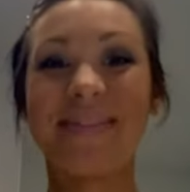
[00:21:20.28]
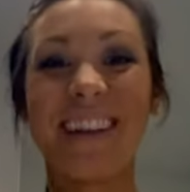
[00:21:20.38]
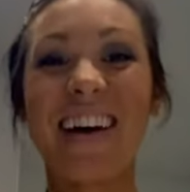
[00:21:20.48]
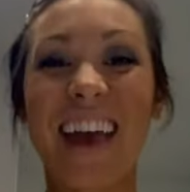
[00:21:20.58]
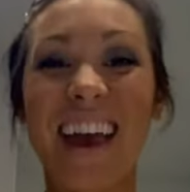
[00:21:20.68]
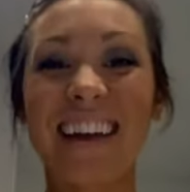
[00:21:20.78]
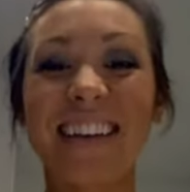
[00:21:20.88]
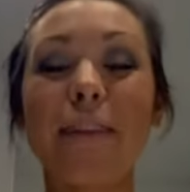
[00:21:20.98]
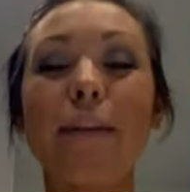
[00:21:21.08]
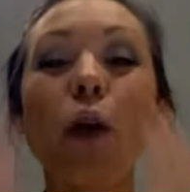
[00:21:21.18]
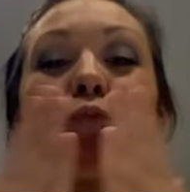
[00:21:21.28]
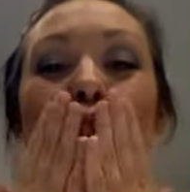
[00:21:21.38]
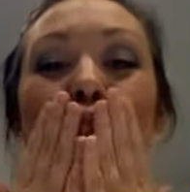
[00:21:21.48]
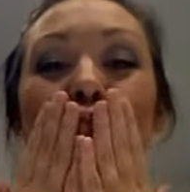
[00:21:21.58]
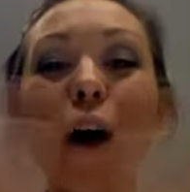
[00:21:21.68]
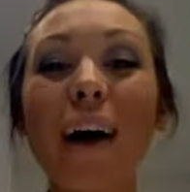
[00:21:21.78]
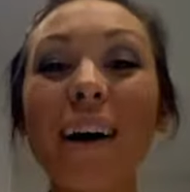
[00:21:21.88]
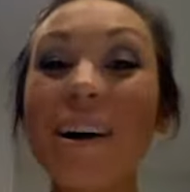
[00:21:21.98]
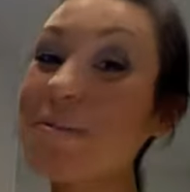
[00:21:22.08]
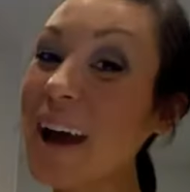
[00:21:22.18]
Okay, love ya. Mwah.
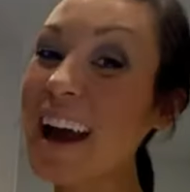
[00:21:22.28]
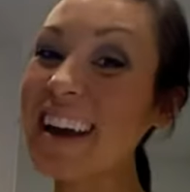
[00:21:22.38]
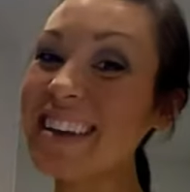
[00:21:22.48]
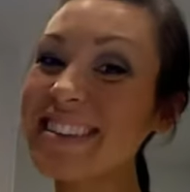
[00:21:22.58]
Bye.